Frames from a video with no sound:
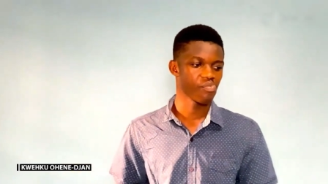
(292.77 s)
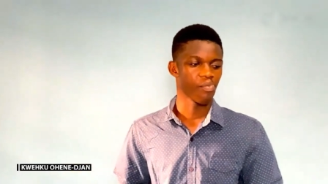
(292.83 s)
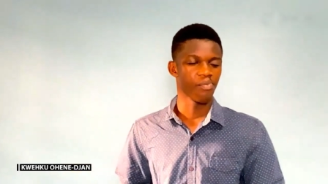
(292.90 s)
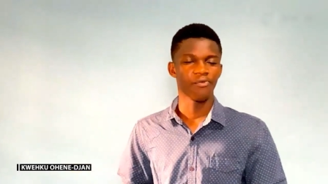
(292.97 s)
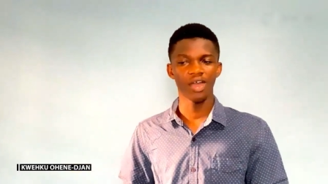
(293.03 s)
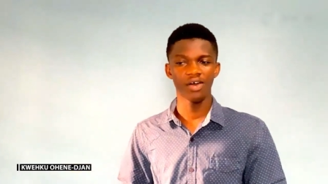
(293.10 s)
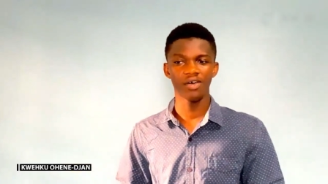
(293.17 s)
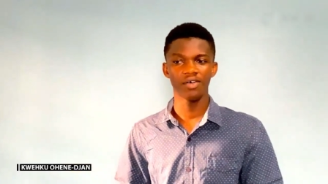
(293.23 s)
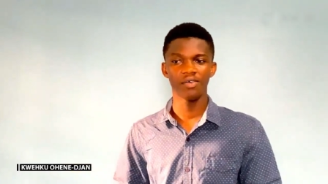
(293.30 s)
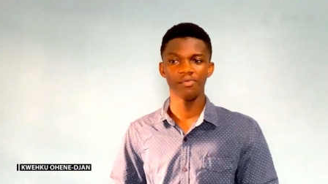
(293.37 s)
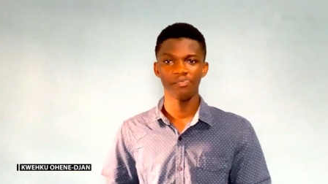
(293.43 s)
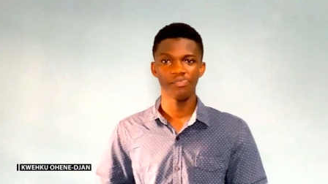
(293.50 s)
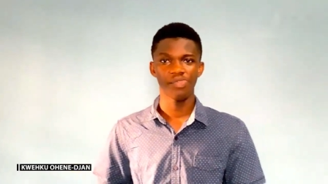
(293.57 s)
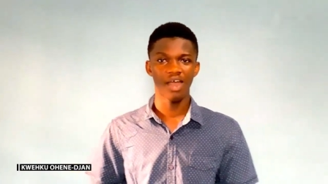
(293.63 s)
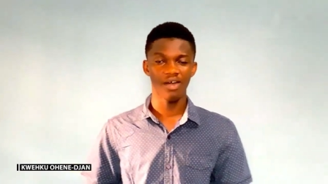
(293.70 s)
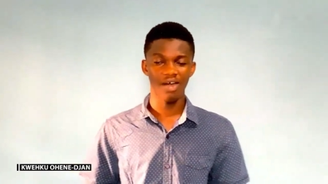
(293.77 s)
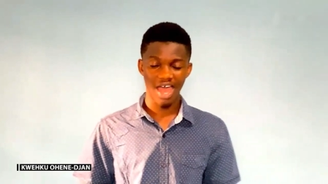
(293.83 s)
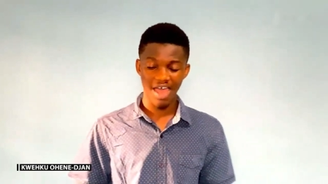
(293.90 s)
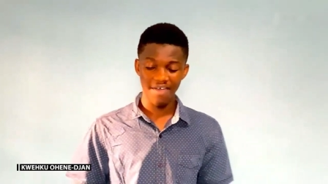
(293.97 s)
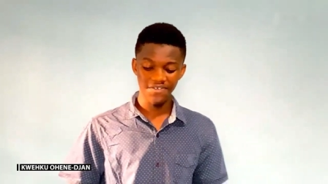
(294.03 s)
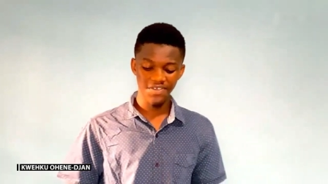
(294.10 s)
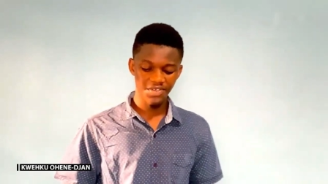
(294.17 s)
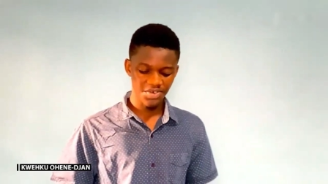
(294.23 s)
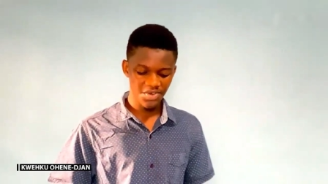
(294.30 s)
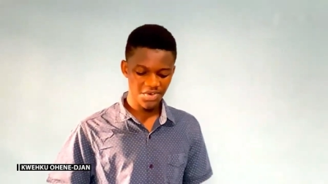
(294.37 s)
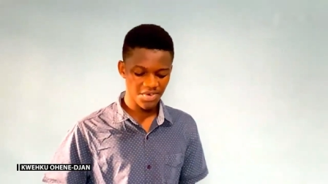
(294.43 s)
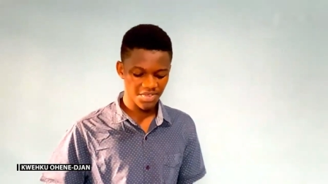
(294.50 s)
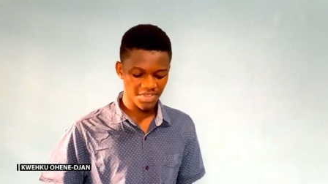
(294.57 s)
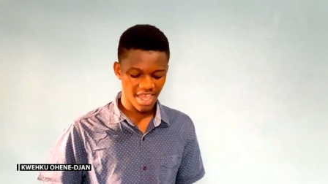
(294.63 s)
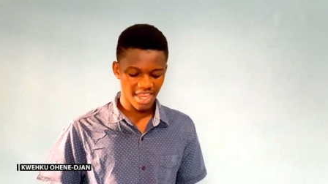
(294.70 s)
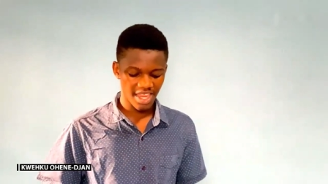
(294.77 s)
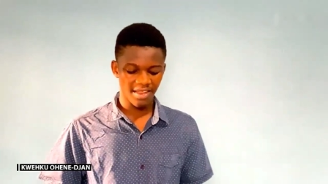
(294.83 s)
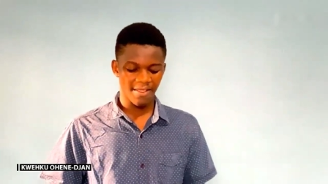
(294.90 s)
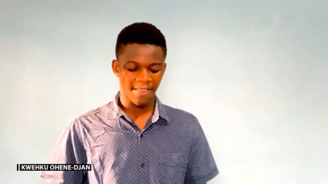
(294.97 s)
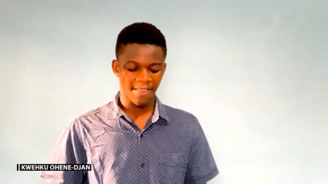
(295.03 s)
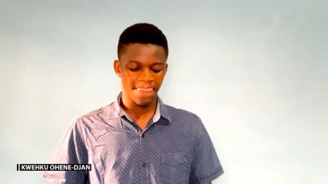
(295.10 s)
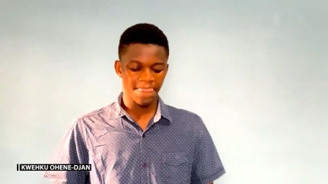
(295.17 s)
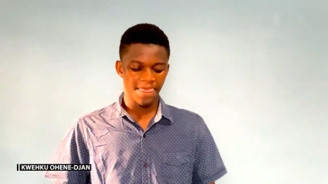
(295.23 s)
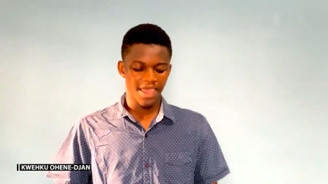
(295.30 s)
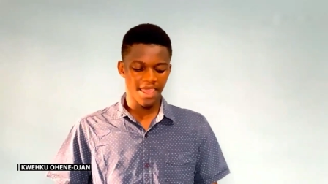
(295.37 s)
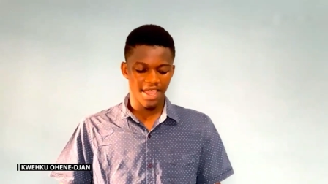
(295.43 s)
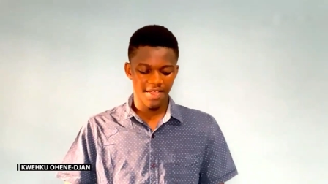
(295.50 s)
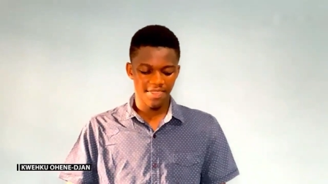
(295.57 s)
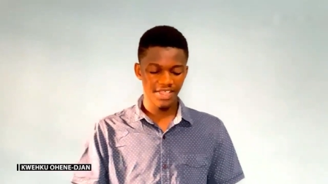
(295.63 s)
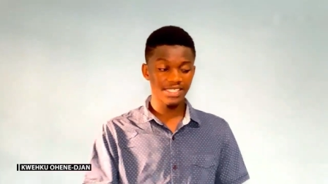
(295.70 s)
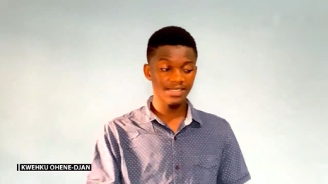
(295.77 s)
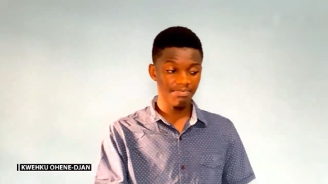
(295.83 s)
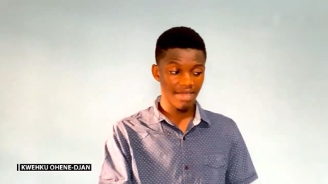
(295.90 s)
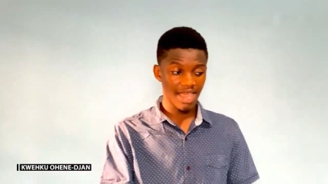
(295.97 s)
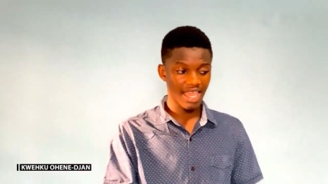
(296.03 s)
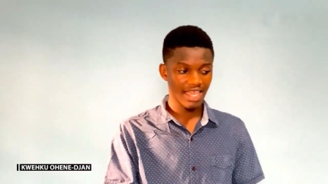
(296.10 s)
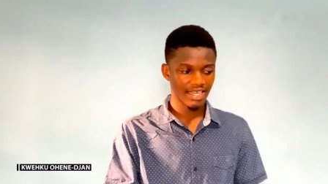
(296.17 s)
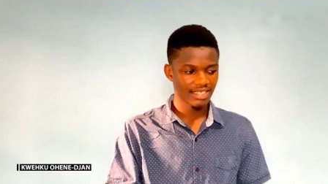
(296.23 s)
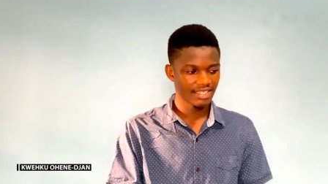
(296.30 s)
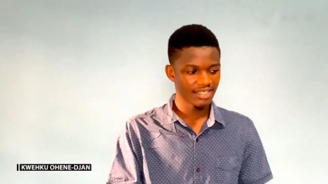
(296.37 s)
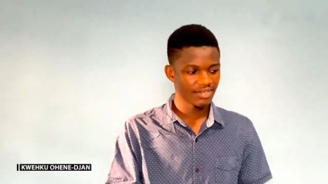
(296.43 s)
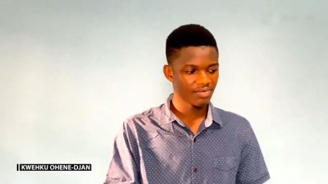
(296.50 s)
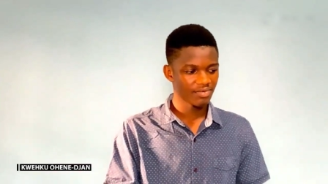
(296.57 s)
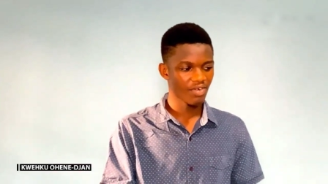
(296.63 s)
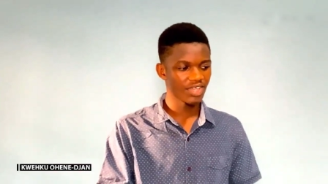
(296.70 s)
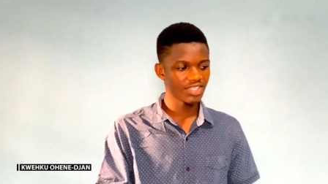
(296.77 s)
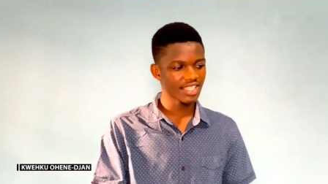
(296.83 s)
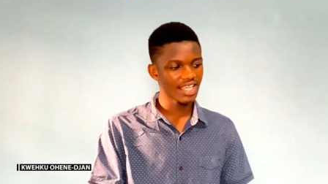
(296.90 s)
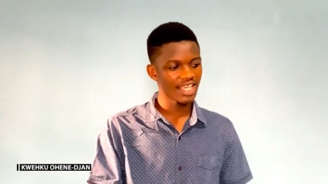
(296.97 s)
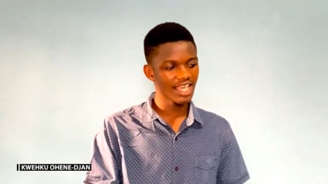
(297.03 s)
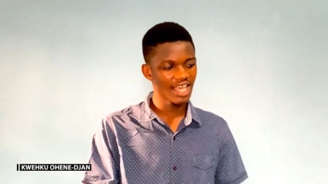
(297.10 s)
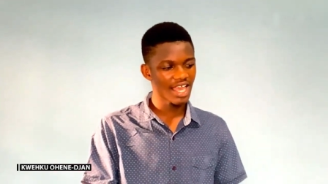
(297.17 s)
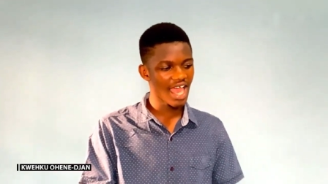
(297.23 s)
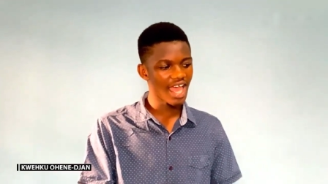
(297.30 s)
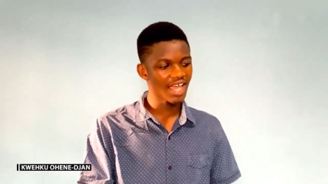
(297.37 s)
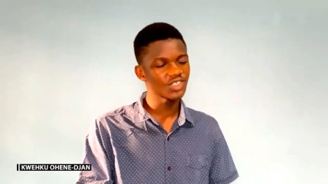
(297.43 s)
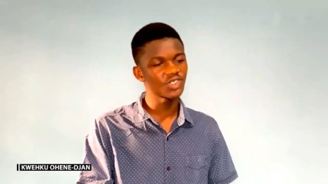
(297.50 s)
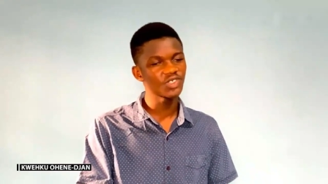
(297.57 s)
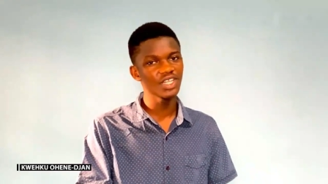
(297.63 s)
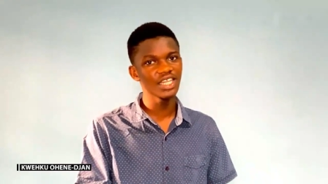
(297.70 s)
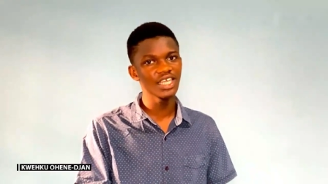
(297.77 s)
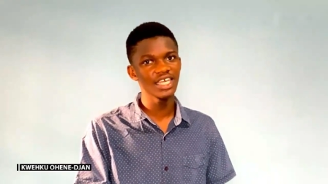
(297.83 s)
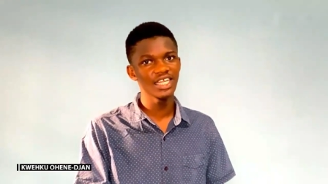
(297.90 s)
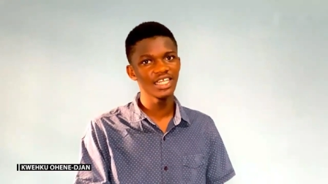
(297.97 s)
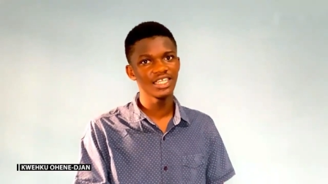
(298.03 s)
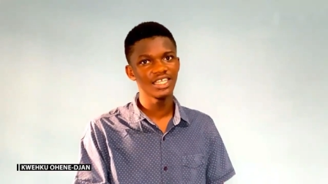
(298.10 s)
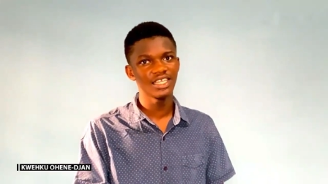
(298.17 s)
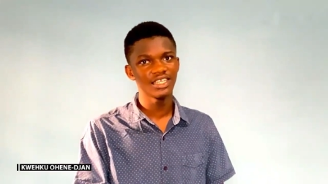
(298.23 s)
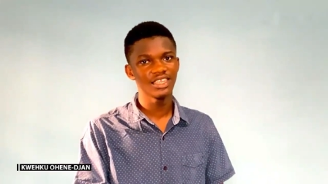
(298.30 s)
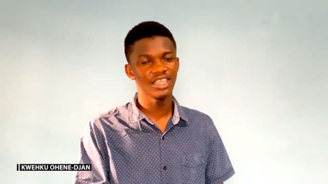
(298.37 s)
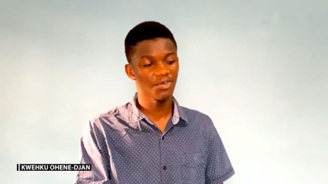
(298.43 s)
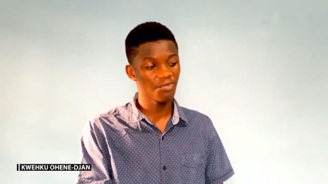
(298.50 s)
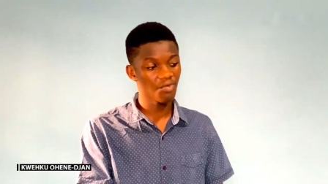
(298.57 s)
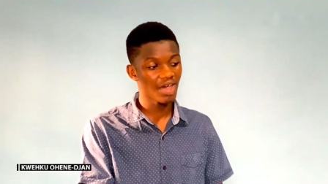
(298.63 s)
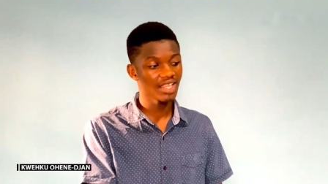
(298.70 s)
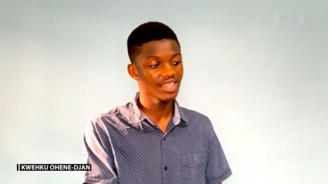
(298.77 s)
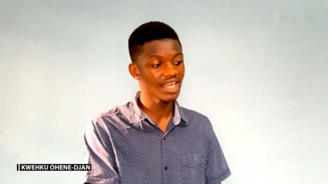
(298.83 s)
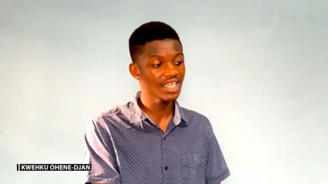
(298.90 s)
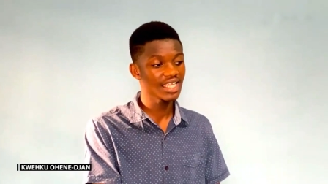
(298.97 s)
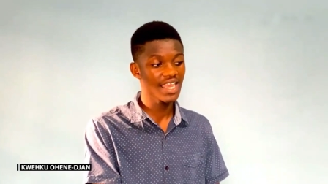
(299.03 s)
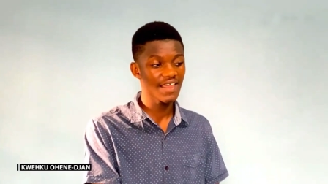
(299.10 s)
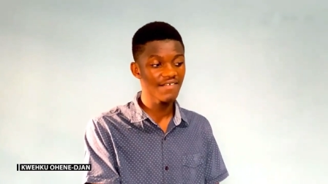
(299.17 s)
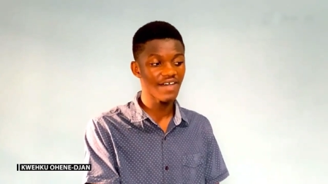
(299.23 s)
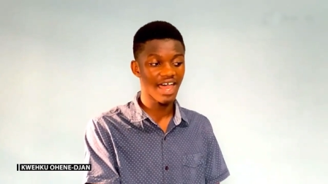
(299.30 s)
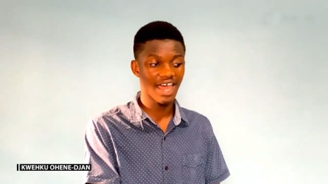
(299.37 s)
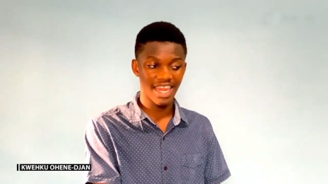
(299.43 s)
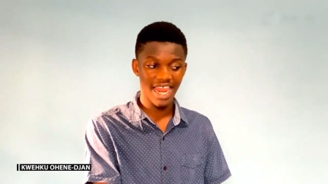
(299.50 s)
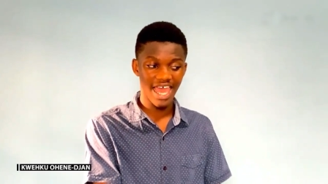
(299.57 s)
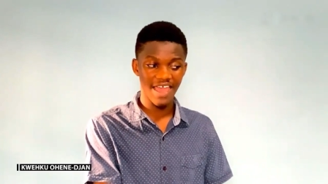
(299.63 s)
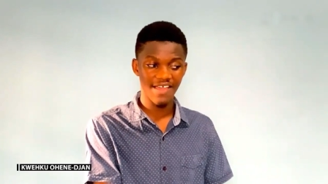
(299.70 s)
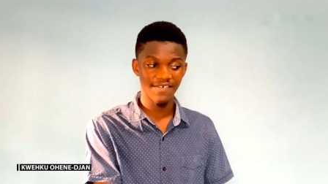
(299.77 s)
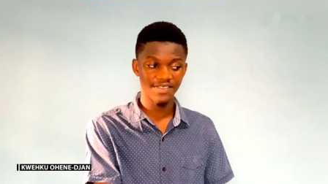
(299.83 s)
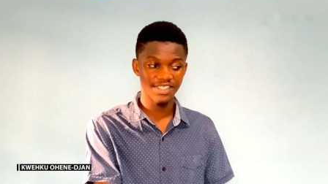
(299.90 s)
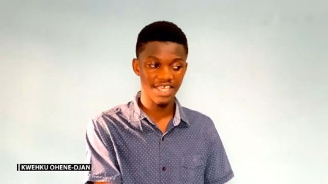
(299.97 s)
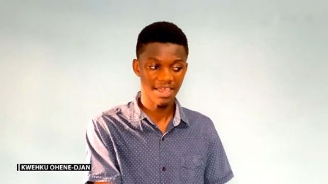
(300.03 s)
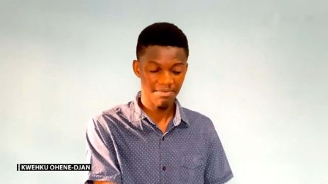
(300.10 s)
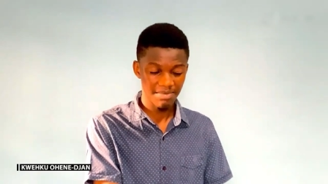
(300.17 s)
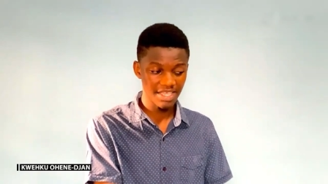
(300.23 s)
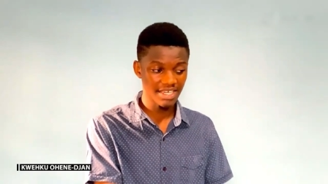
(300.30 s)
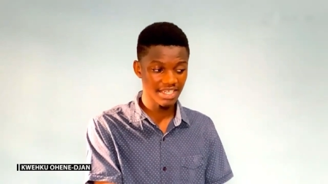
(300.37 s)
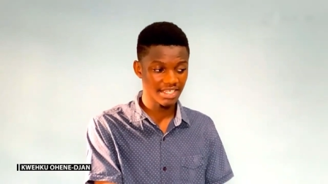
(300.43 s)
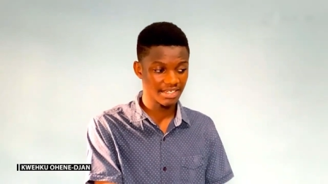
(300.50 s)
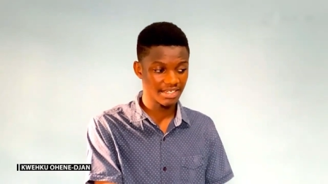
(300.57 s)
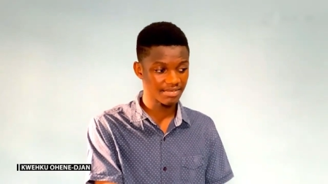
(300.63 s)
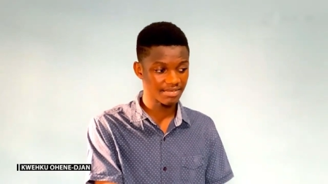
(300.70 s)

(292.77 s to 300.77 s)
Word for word: Well, I'll have you know that this man was actually the one that gave our lives a meaning.